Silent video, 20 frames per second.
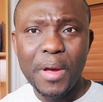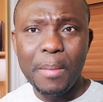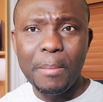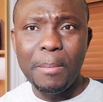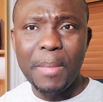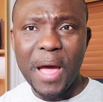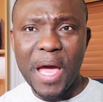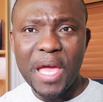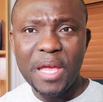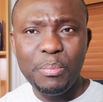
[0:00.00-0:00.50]

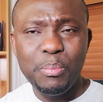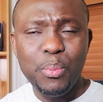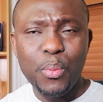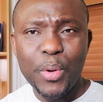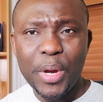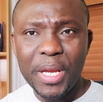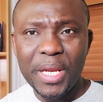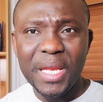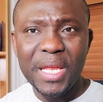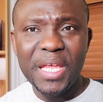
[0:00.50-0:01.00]
My
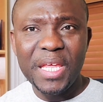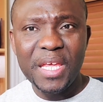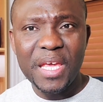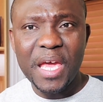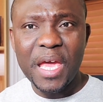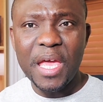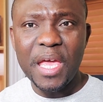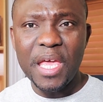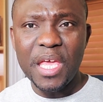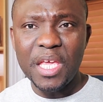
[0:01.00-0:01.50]
point
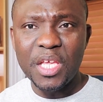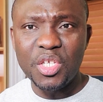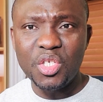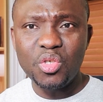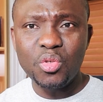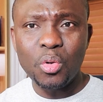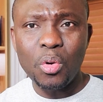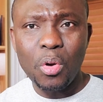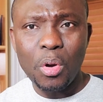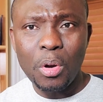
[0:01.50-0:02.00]
here is
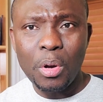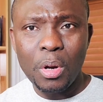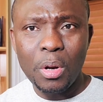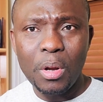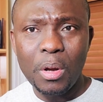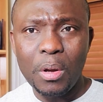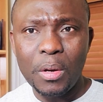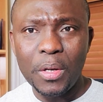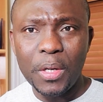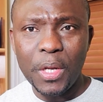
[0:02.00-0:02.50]
to call
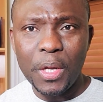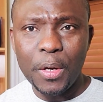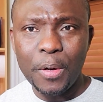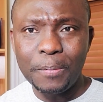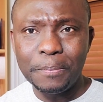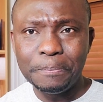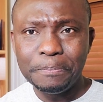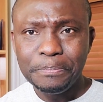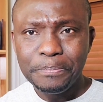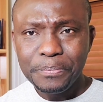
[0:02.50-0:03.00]
on
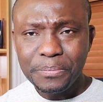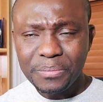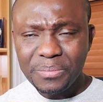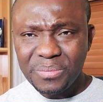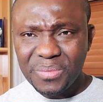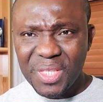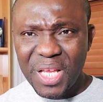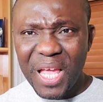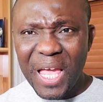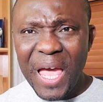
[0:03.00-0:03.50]
your
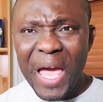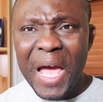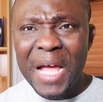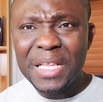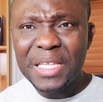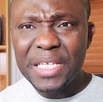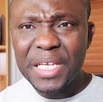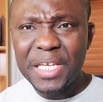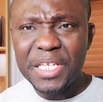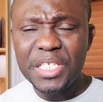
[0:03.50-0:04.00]

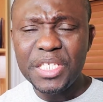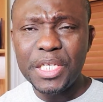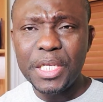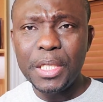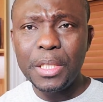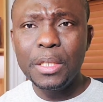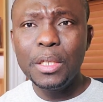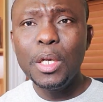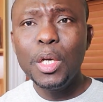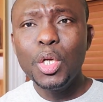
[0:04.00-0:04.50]

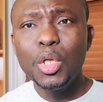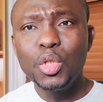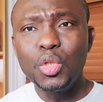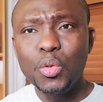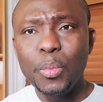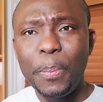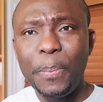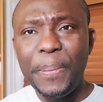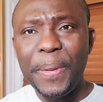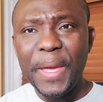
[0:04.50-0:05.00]
attention
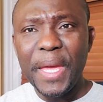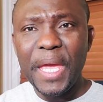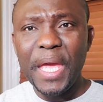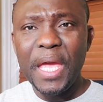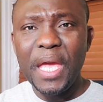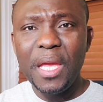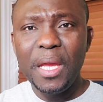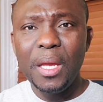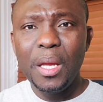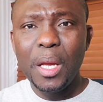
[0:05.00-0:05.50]
to
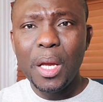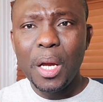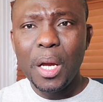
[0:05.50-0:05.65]
pay